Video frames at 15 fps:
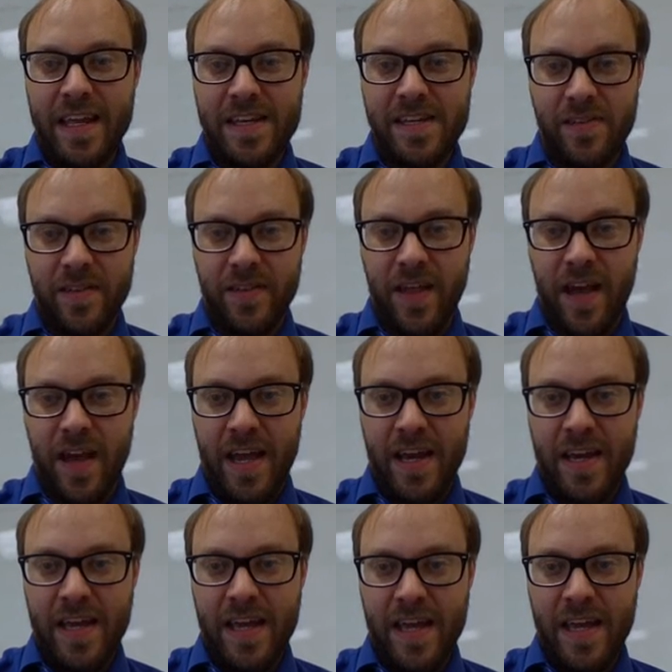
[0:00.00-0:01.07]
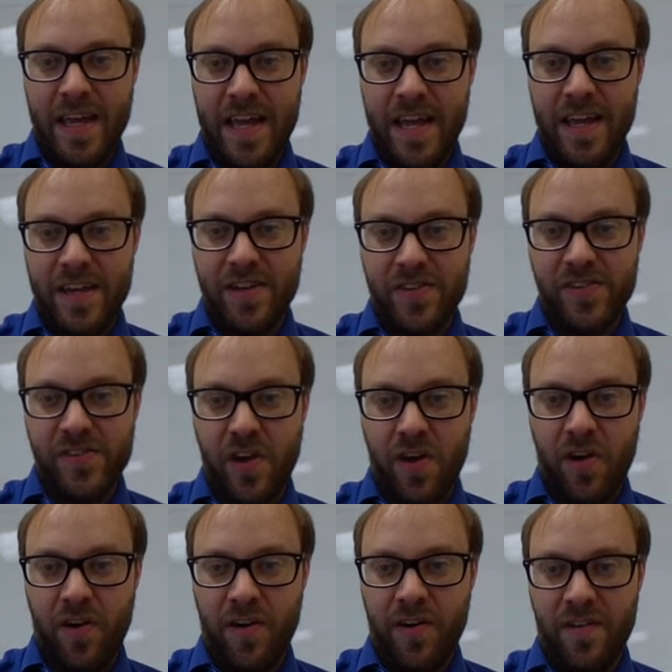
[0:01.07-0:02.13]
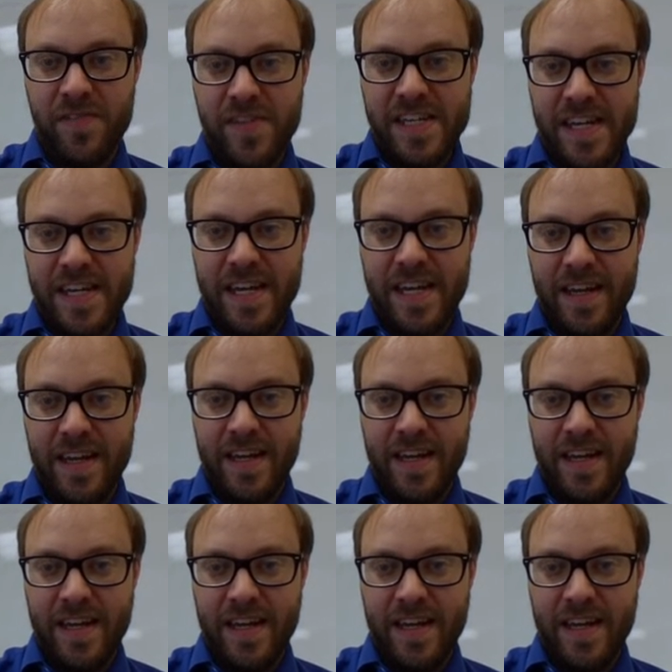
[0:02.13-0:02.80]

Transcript: to the line is R of t,